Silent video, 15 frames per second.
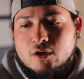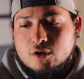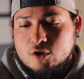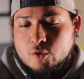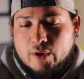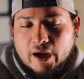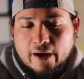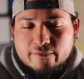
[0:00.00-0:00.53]

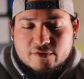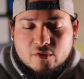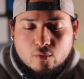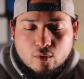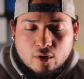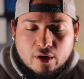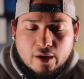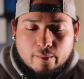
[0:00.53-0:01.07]
You have to
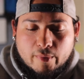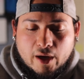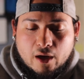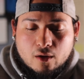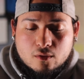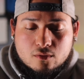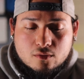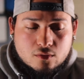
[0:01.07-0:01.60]
worry
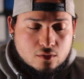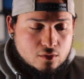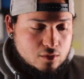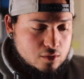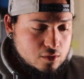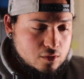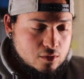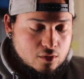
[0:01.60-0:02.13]
about,
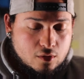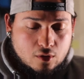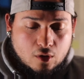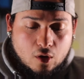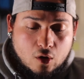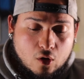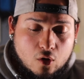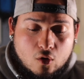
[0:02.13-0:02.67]

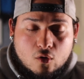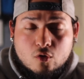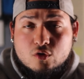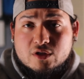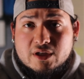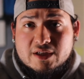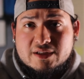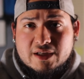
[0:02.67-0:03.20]
oh,
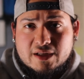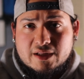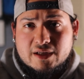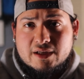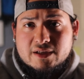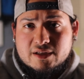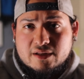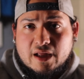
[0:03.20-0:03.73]
who's gonna say
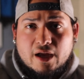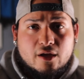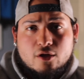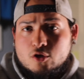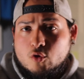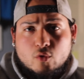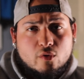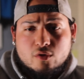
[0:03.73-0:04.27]
this or that.
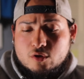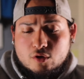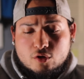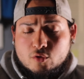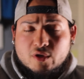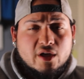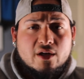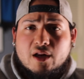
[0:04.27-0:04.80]
You
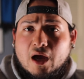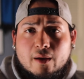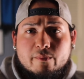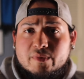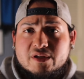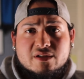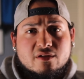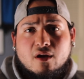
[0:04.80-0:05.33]
cannot
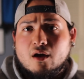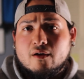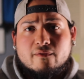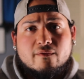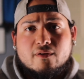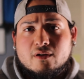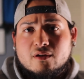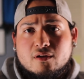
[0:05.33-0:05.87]
be
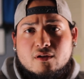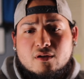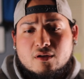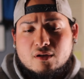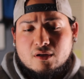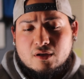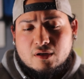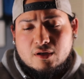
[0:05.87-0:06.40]
soft
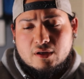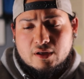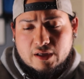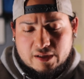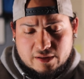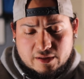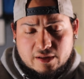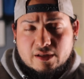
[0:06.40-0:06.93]

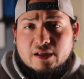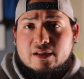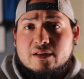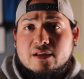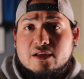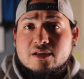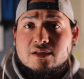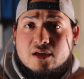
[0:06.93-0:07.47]
in
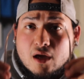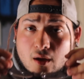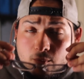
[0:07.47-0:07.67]
this